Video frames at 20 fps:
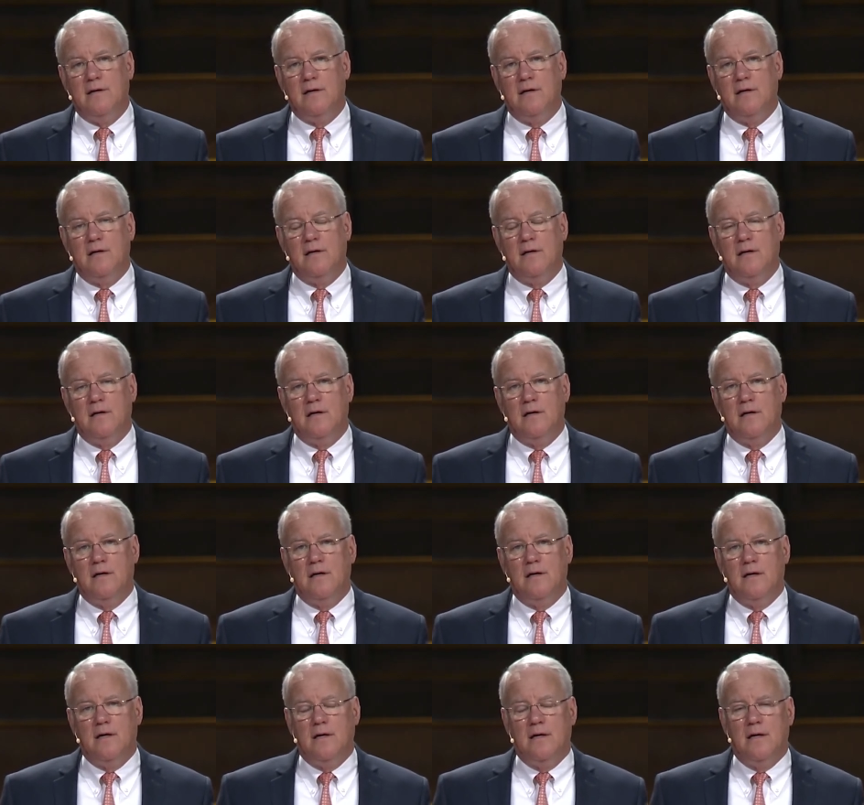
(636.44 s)

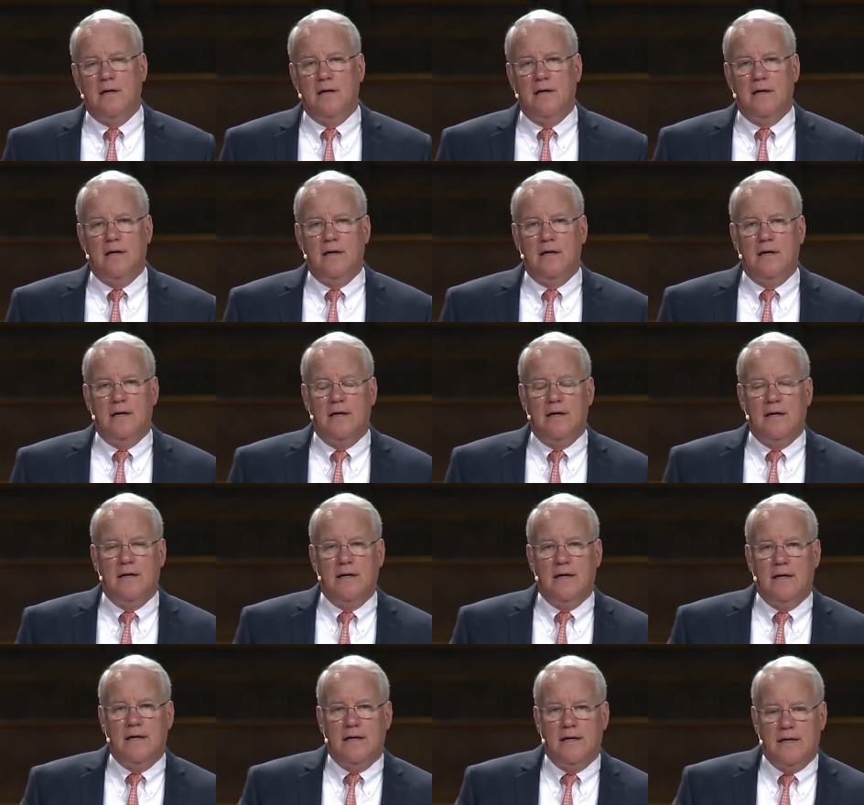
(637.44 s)

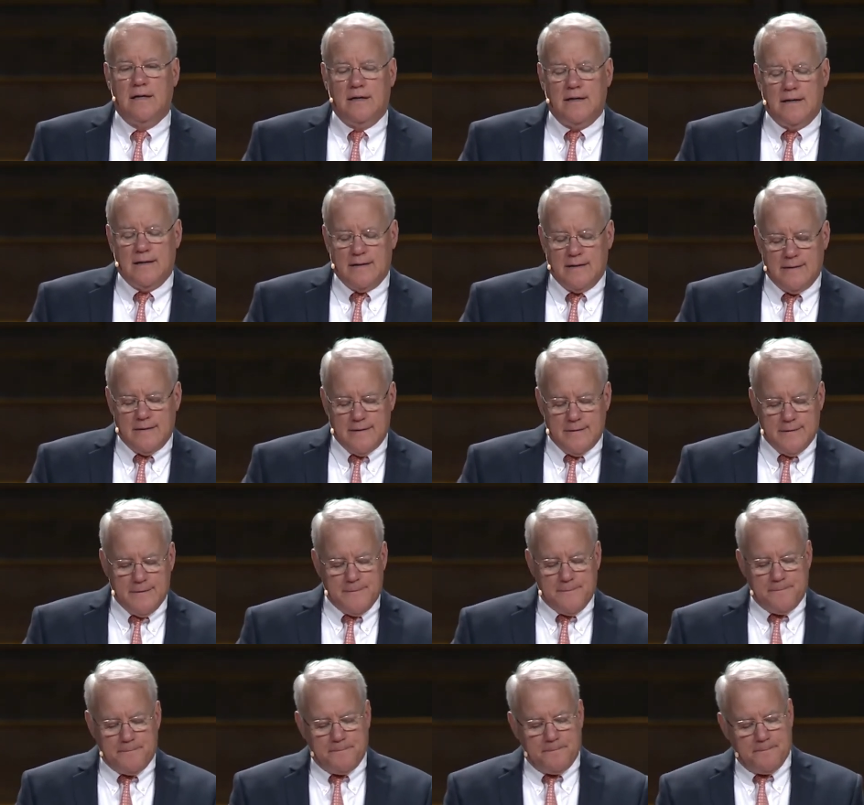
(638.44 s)

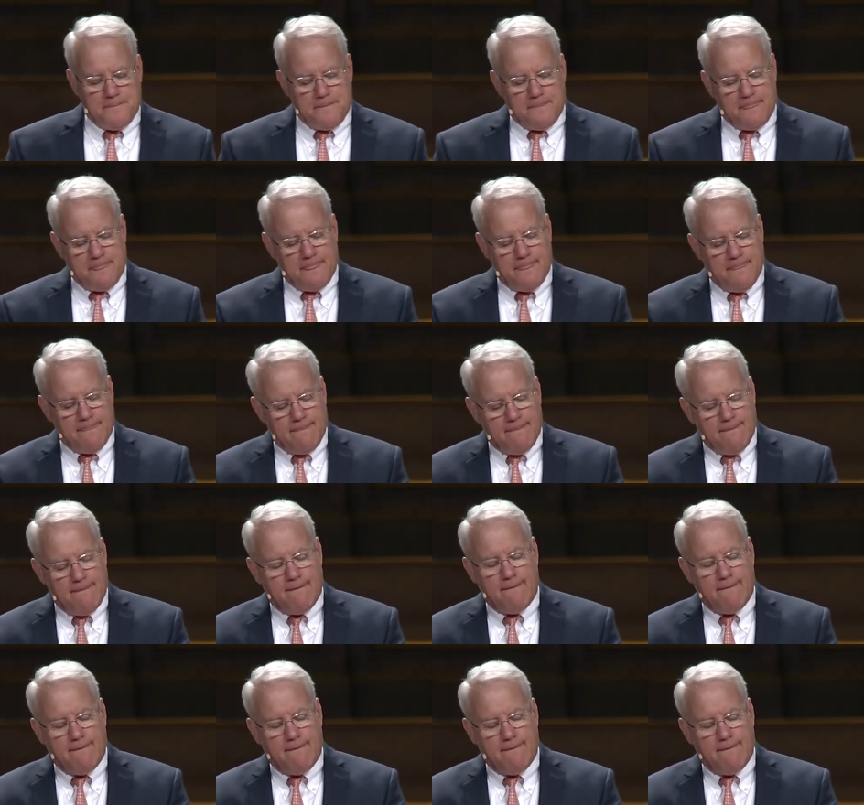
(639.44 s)
(no one is talking)